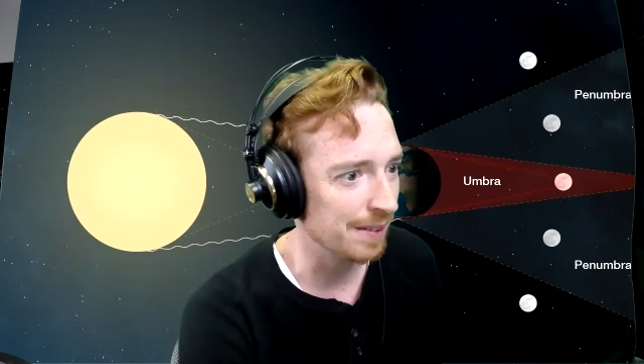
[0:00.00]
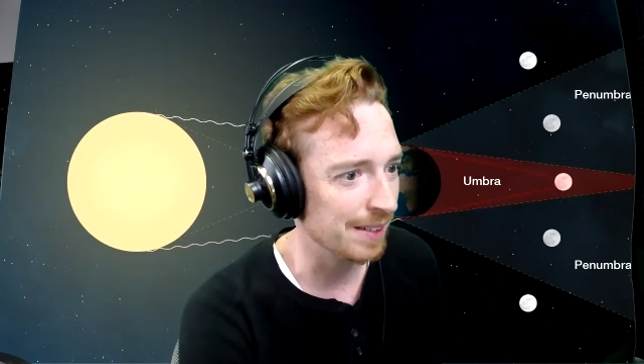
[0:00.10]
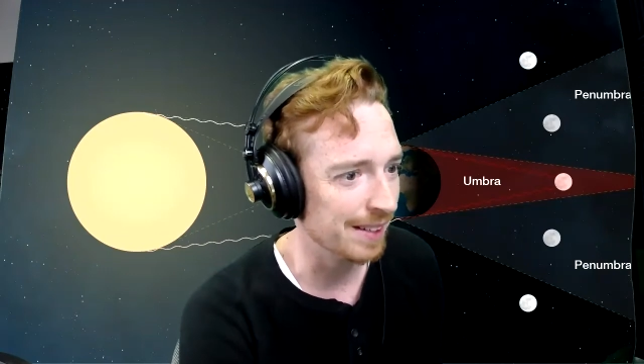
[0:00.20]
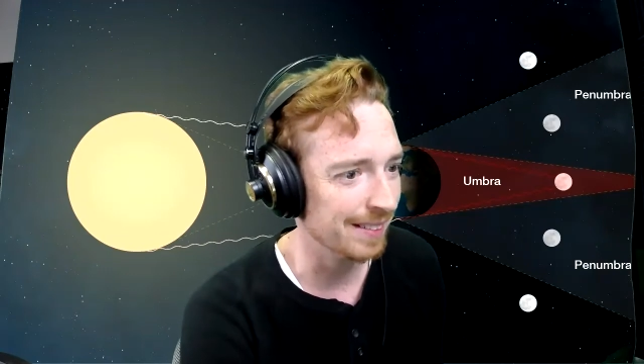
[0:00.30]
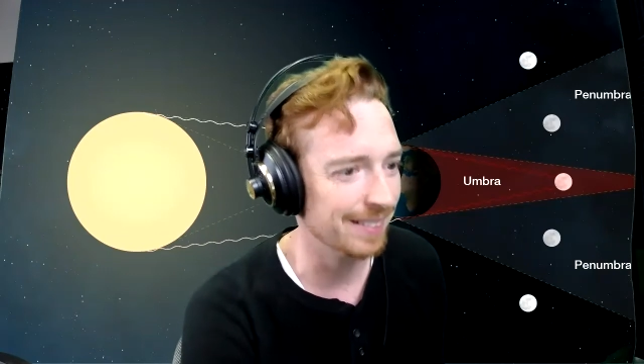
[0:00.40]
for
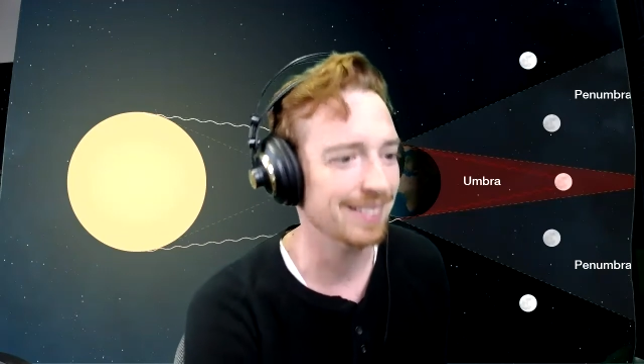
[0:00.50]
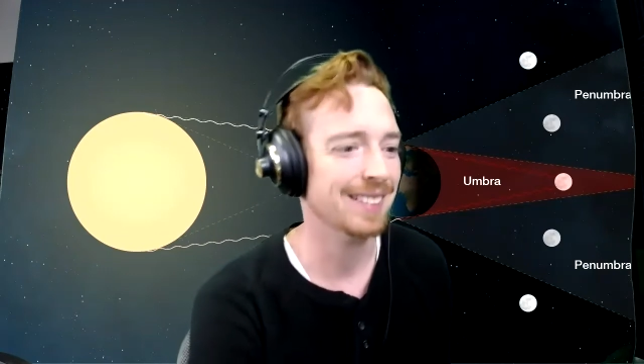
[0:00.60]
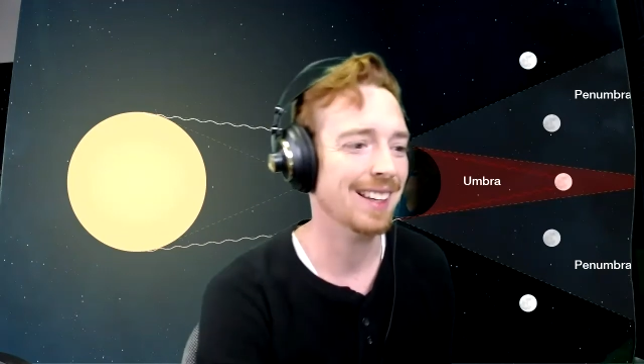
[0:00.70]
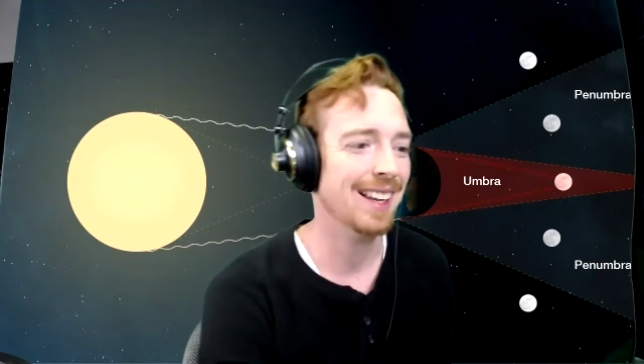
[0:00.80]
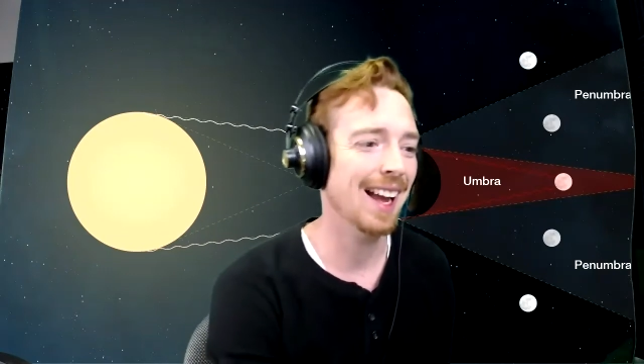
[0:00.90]
you.
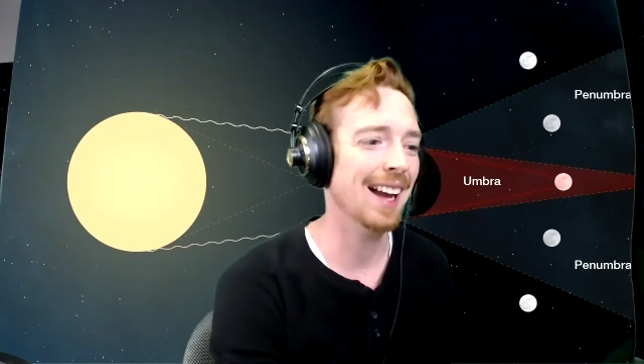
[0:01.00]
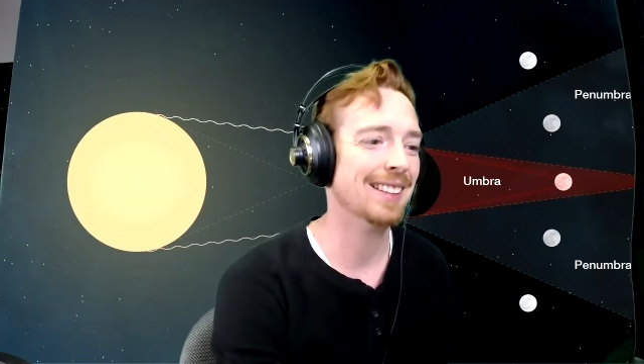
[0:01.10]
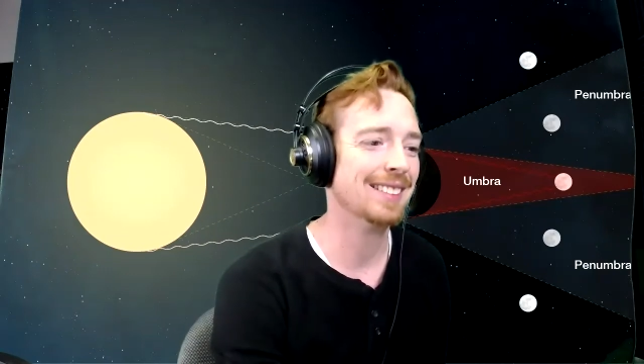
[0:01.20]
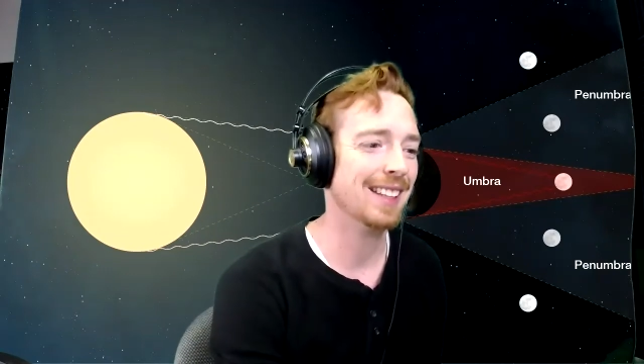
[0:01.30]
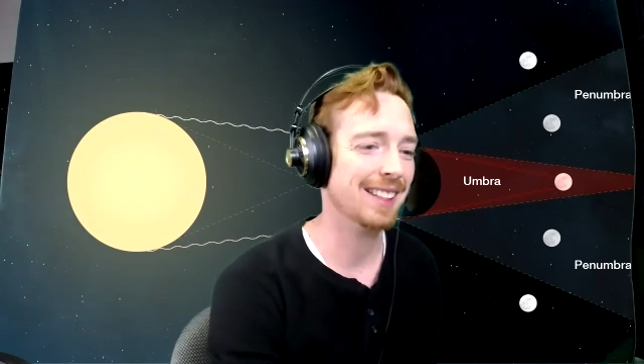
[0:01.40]

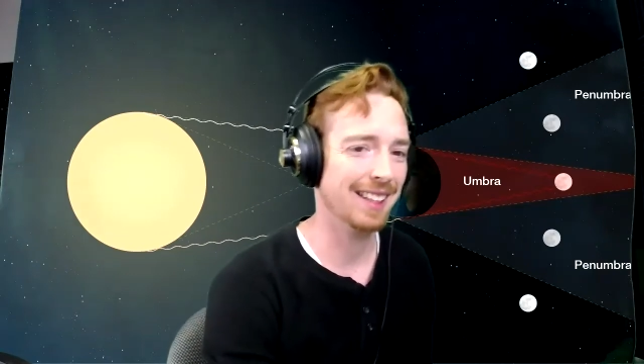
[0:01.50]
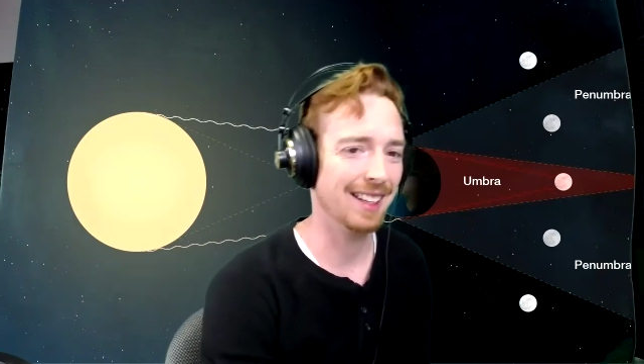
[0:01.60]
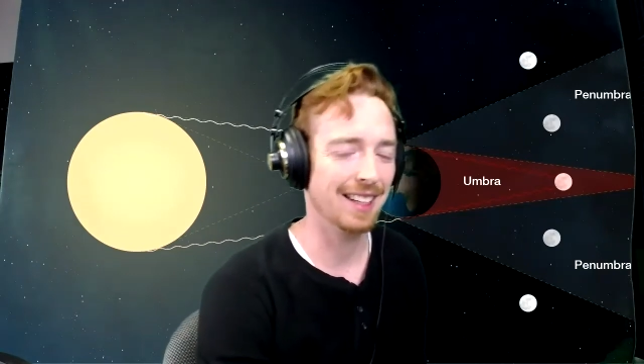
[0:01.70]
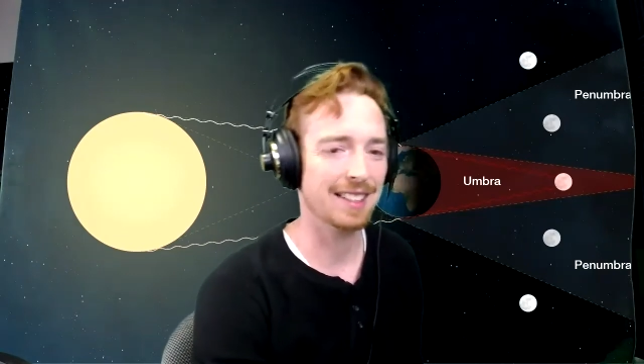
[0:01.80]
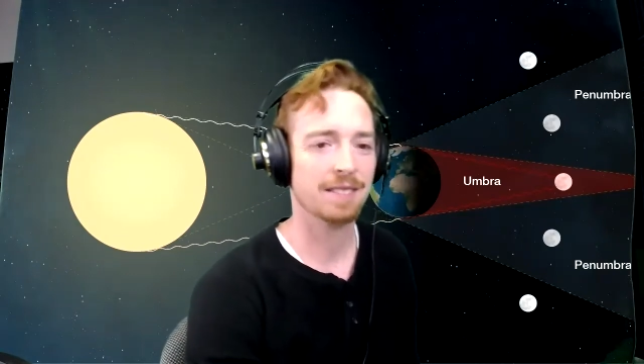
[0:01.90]
I think
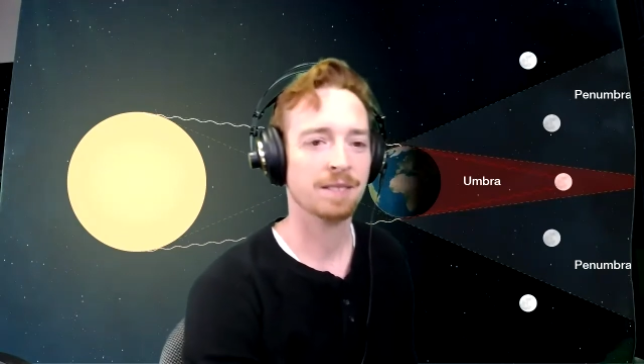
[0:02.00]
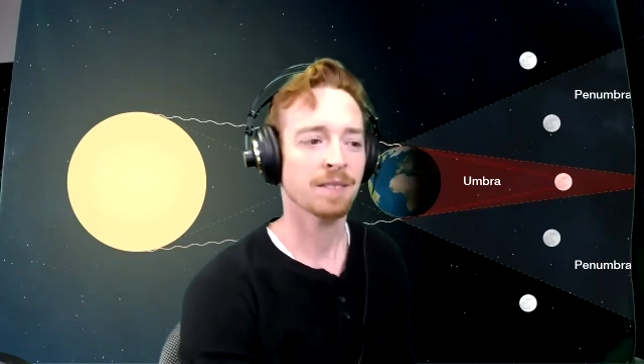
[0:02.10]
it is.